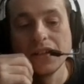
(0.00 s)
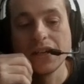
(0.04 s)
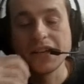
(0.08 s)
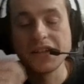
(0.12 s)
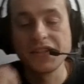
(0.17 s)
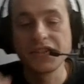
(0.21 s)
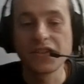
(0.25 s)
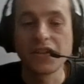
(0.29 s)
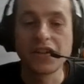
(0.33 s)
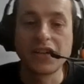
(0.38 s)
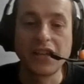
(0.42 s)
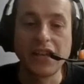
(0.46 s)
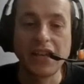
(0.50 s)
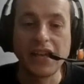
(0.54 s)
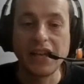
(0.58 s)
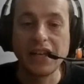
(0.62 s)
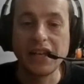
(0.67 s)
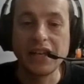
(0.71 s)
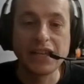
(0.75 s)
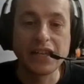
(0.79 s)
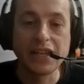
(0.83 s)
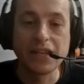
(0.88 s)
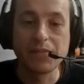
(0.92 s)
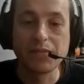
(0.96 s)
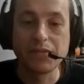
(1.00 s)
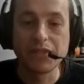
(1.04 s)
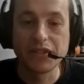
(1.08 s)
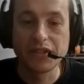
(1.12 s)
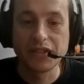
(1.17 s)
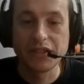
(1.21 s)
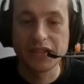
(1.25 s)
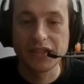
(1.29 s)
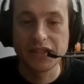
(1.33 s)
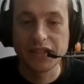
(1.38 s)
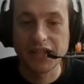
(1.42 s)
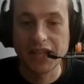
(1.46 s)
I start at 8 a.m.
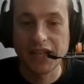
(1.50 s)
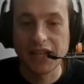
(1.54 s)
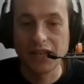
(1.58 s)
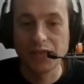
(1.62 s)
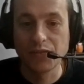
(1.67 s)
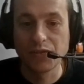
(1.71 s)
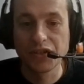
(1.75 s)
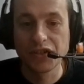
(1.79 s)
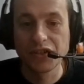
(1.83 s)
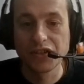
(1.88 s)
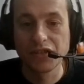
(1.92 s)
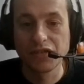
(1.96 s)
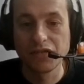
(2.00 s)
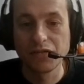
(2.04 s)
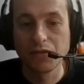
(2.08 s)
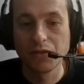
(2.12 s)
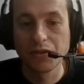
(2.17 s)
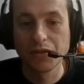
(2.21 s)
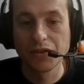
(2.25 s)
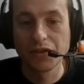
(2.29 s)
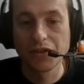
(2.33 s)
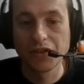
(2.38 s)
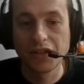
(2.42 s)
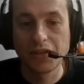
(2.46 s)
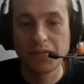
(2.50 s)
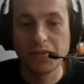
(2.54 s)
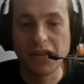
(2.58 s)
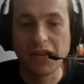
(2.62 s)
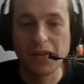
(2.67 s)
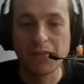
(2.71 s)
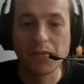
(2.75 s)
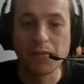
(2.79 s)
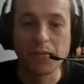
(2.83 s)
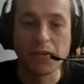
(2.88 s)
on this day, work till 4:30 p.m.